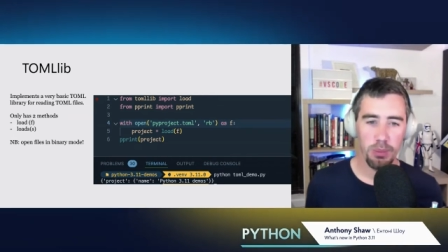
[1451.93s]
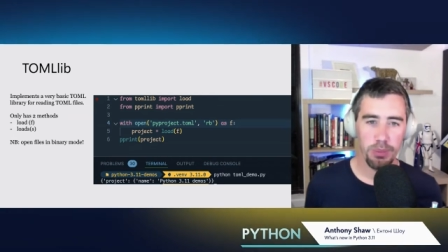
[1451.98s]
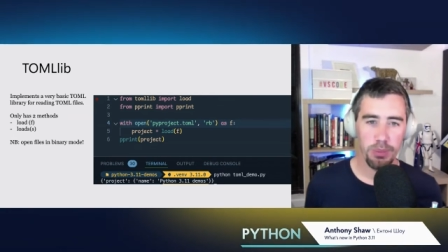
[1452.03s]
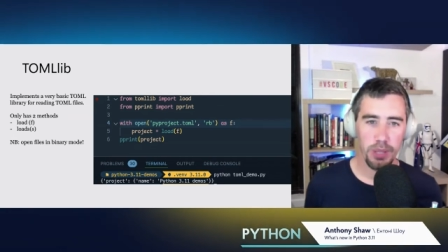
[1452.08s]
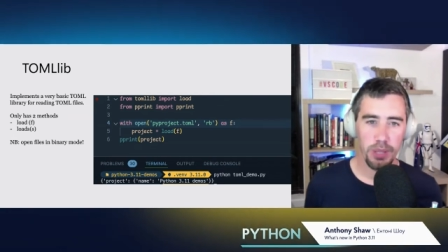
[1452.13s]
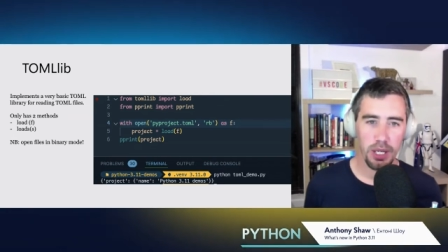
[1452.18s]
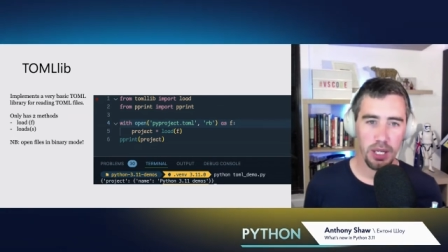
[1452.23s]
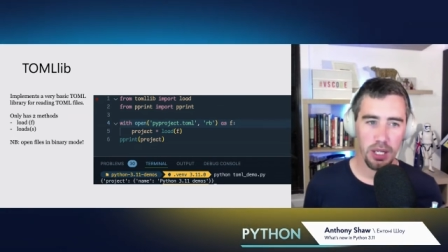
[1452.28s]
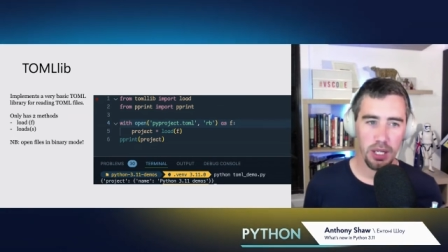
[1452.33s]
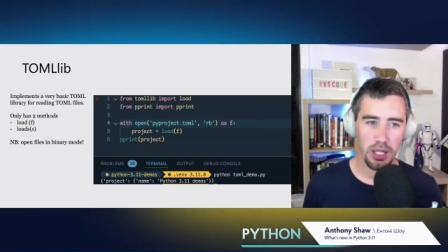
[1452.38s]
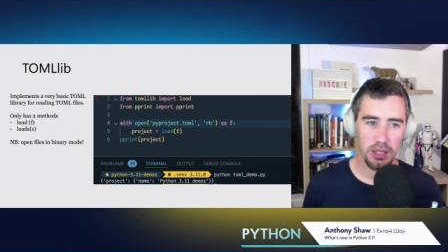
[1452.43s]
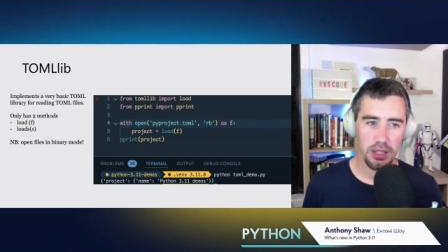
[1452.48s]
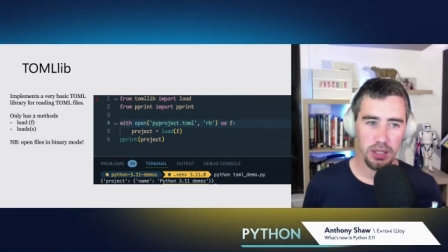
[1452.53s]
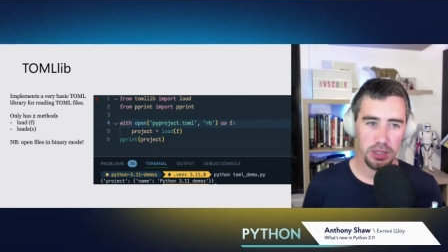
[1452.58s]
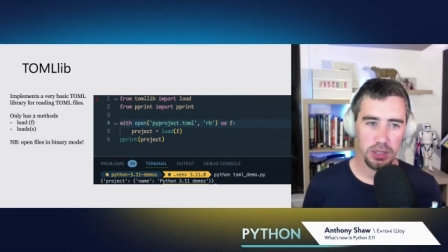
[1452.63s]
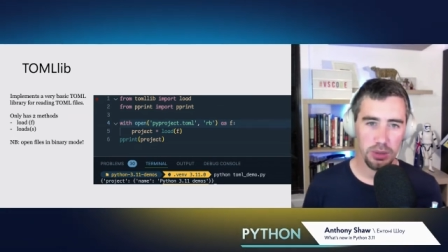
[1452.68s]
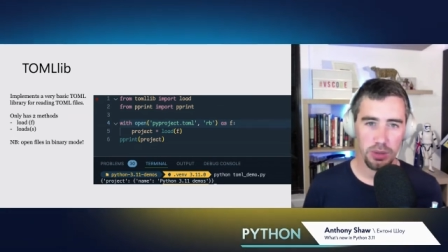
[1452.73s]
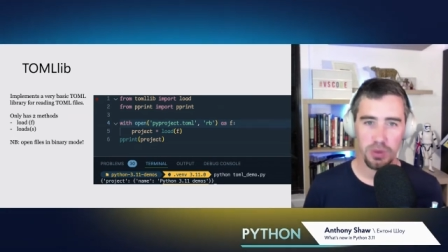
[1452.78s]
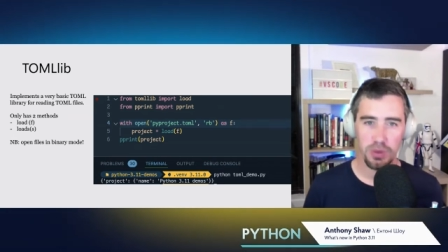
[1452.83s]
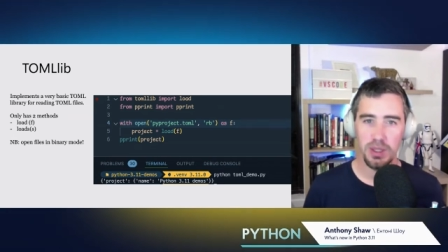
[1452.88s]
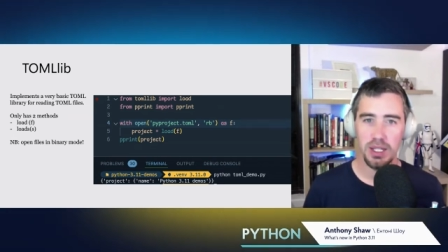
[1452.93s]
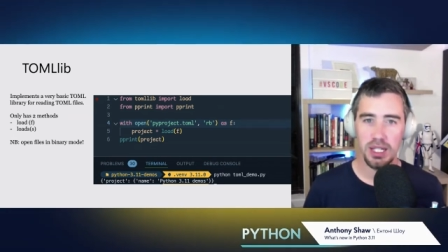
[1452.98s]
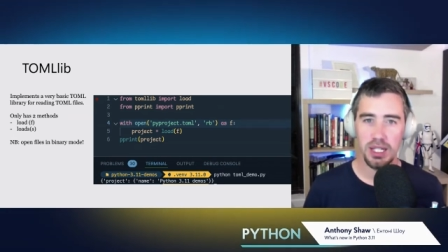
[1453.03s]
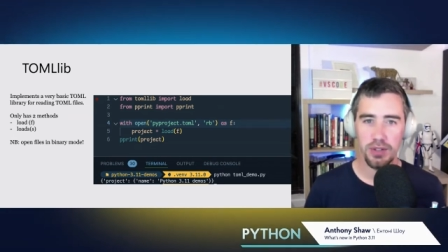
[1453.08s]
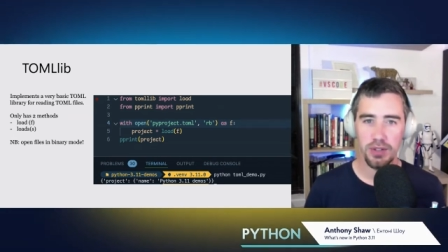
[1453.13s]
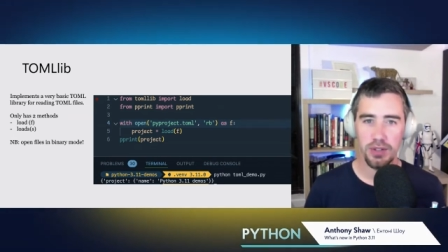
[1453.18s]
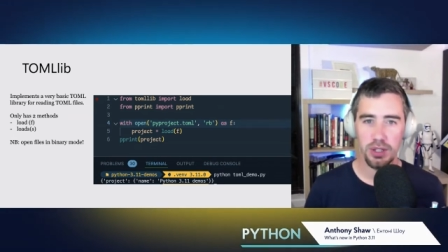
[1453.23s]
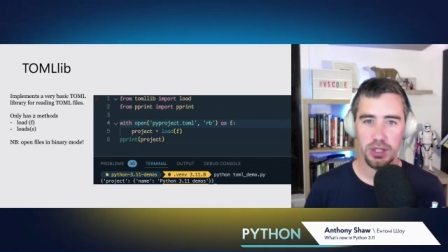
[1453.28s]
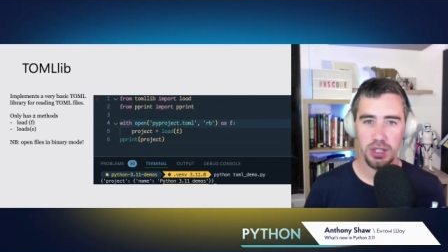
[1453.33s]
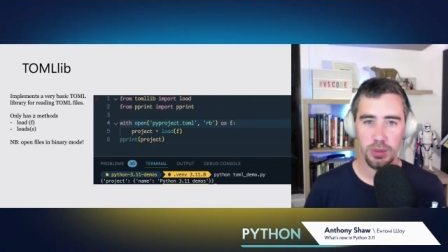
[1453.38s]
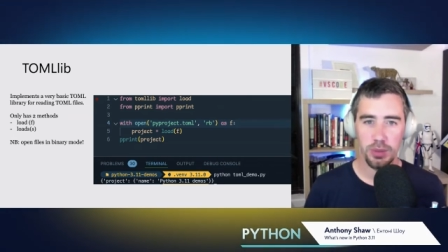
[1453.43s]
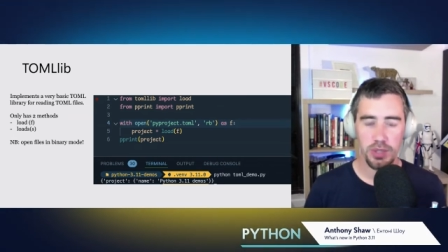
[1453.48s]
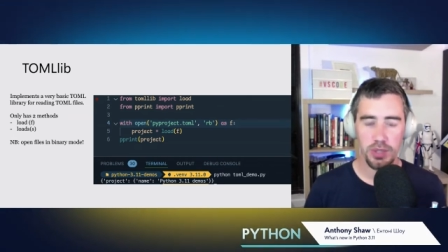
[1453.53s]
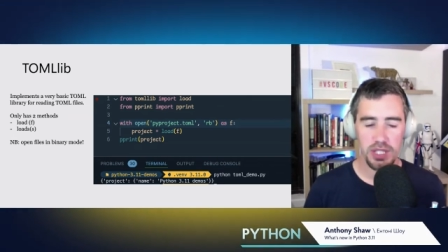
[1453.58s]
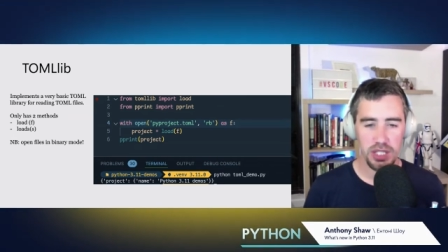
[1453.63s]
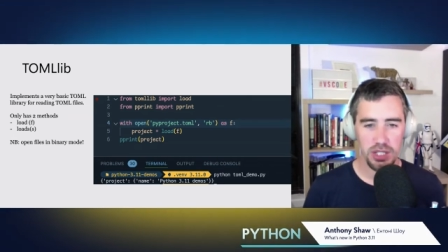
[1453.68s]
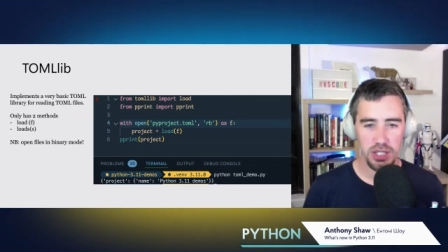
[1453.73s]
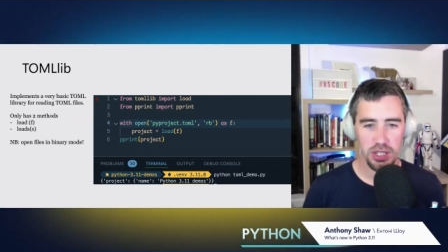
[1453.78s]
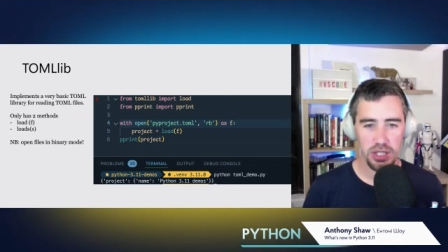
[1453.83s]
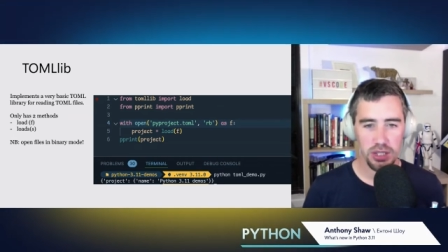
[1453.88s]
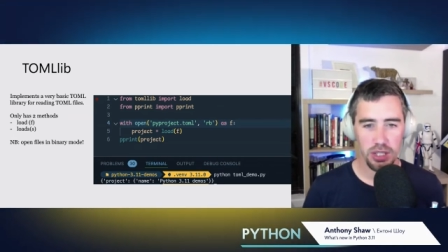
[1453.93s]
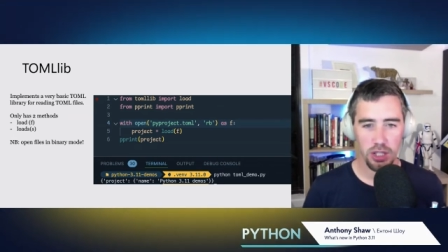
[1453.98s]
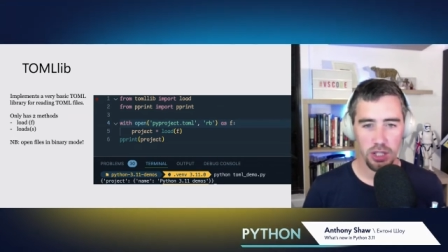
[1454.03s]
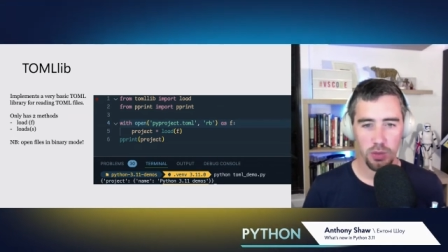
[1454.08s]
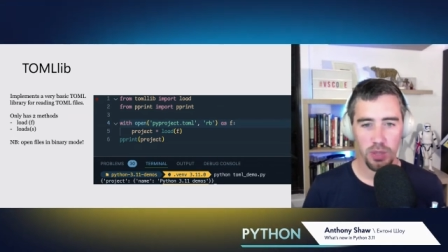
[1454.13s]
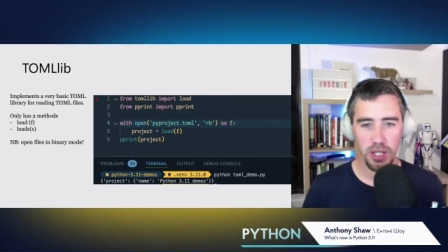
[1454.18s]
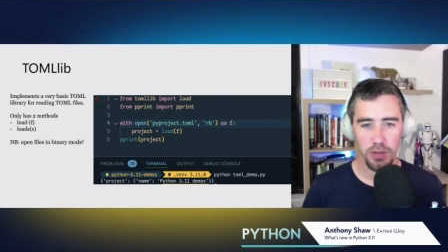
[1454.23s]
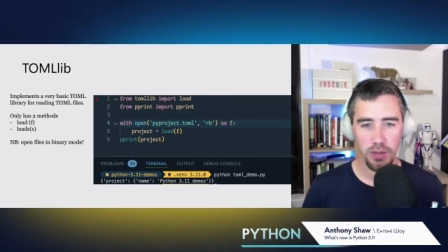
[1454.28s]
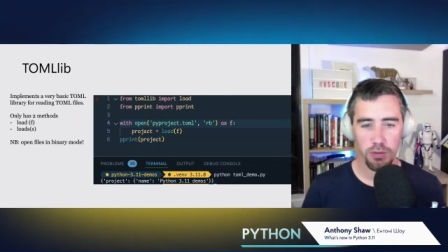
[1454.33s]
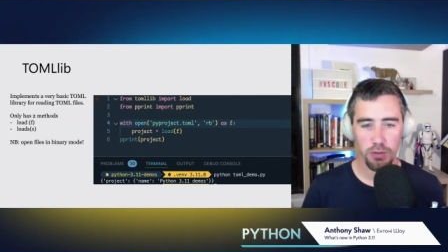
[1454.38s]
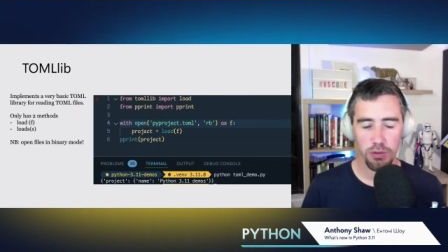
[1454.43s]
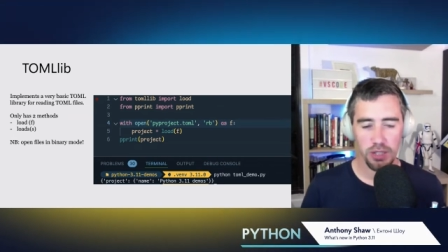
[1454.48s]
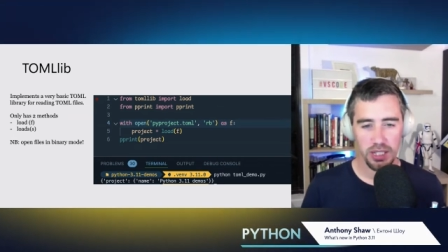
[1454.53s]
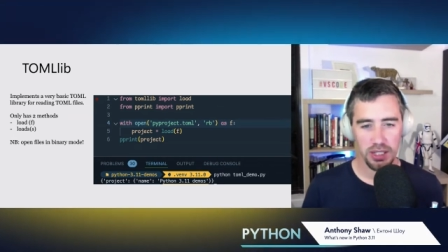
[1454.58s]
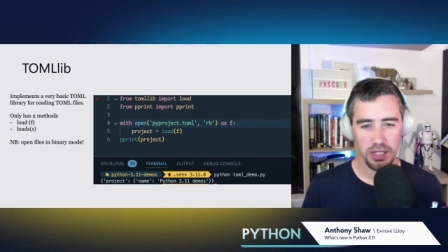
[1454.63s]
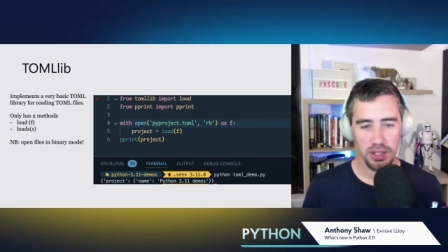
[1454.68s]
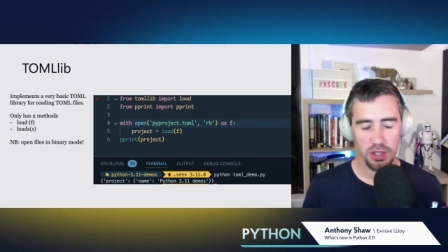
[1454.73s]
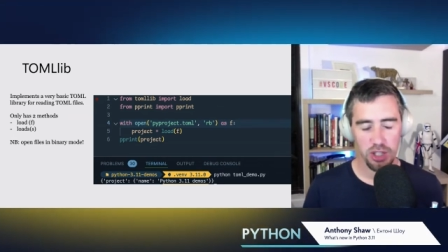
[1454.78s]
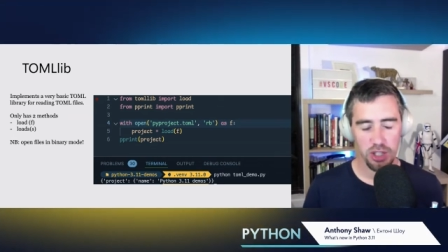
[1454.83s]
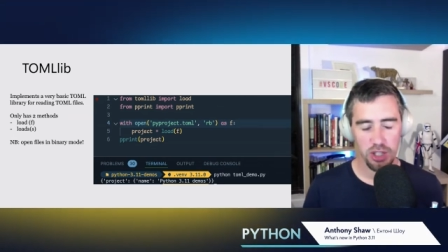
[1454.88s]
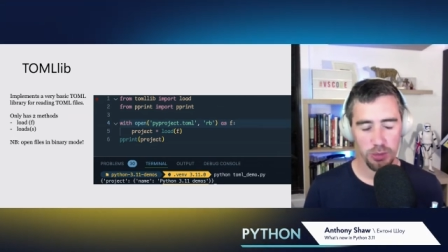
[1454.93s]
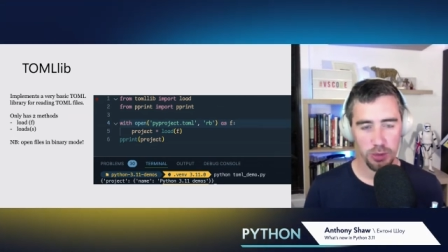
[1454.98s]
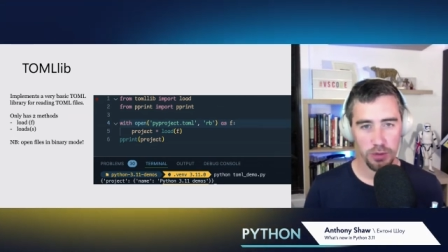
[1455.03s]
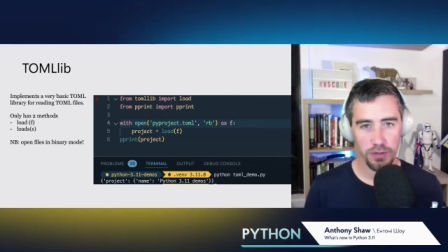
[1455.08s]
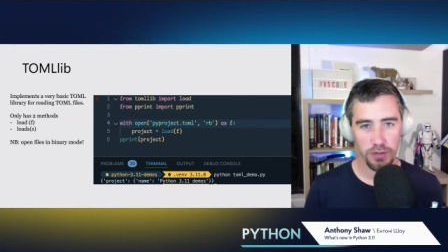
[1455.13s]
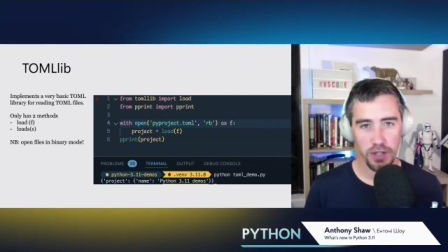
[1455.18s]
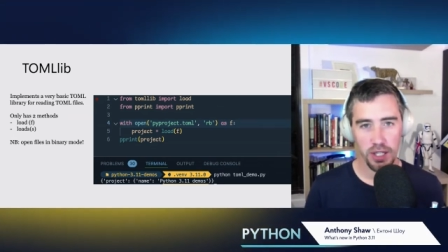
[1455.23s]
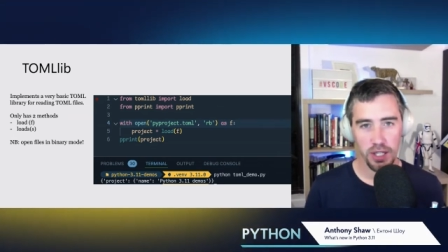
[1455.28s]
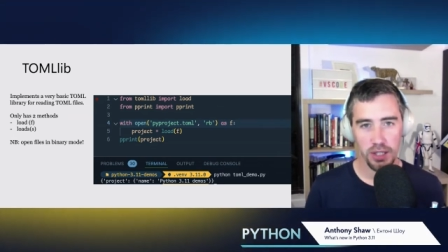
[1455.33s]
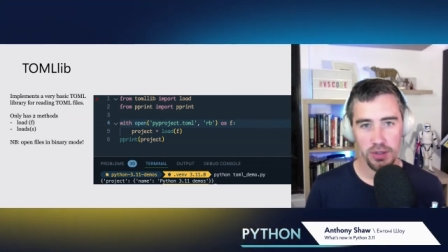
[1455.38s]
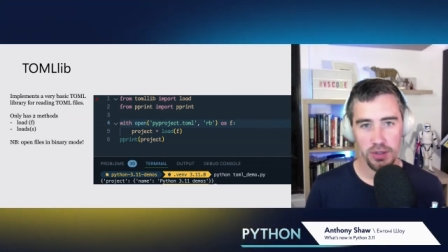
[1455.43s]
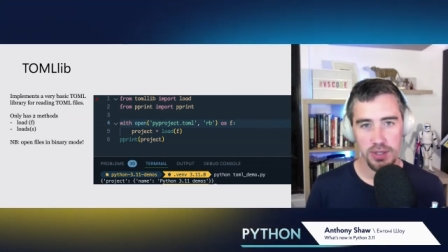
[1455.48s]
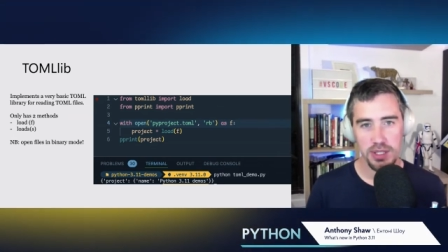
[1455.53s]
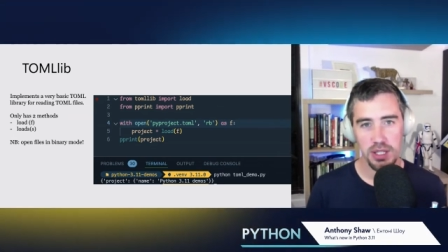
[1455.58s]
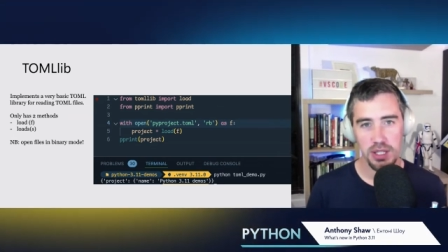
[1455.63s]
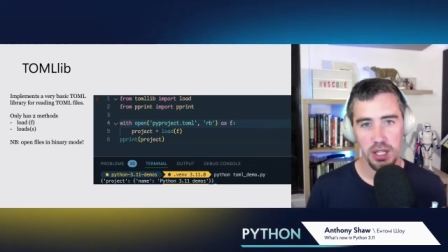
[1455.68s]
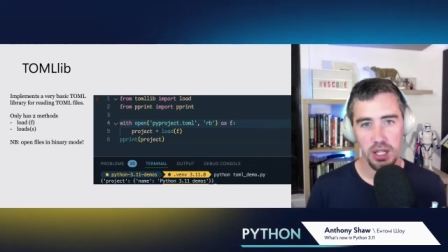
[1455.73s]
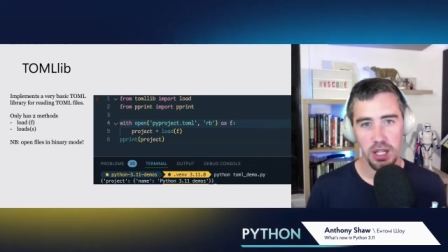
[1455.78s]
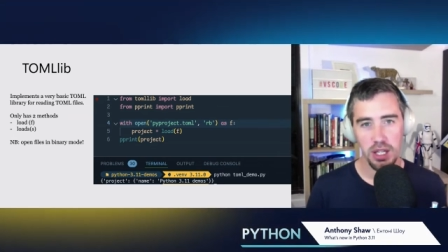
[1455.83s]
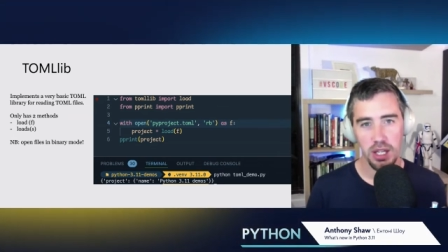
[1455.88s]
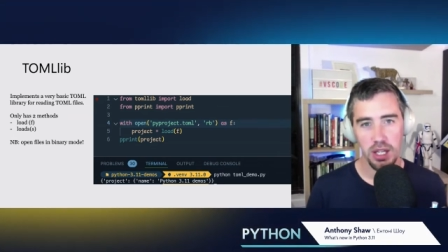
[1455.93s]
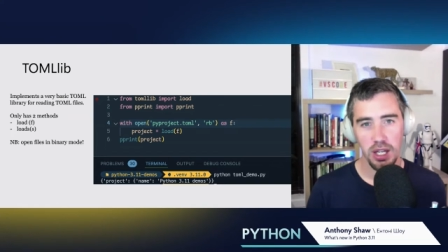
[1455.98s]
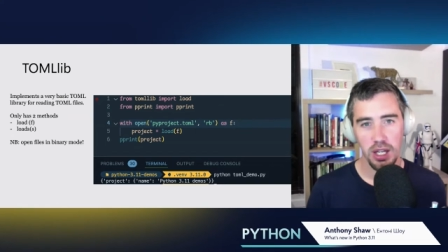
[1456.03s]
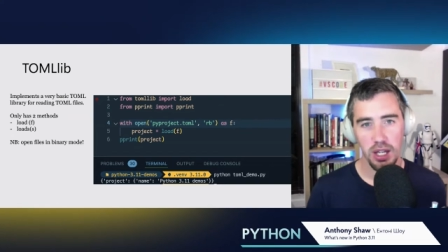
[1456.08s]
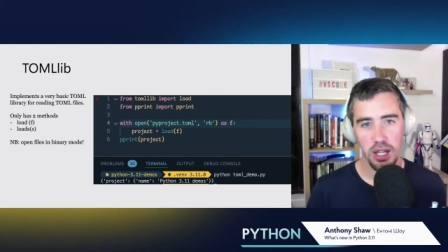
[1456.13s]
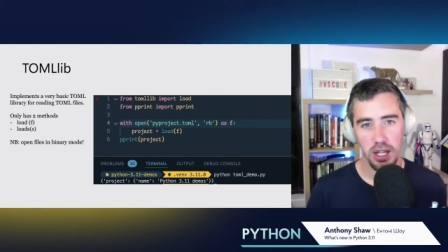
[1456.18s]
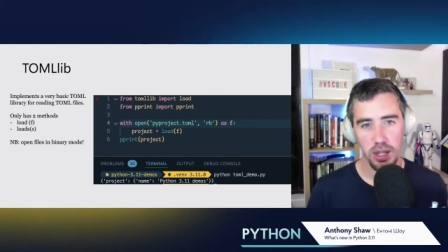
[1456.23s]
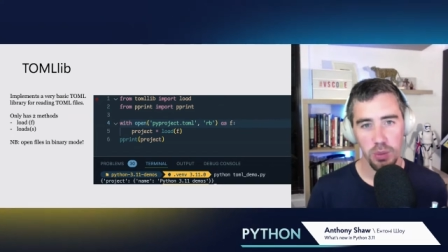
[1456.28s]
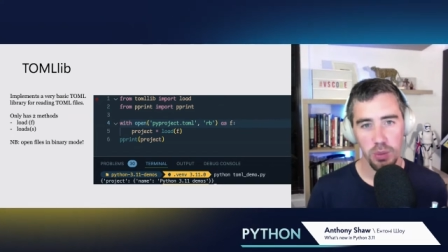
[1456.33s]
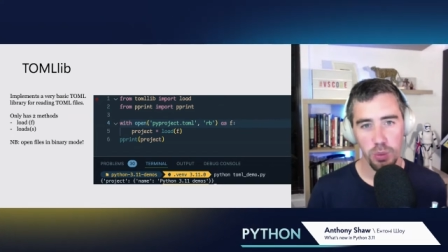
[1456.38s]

but until 3.11, there was actually no way of reading the TOML files uh,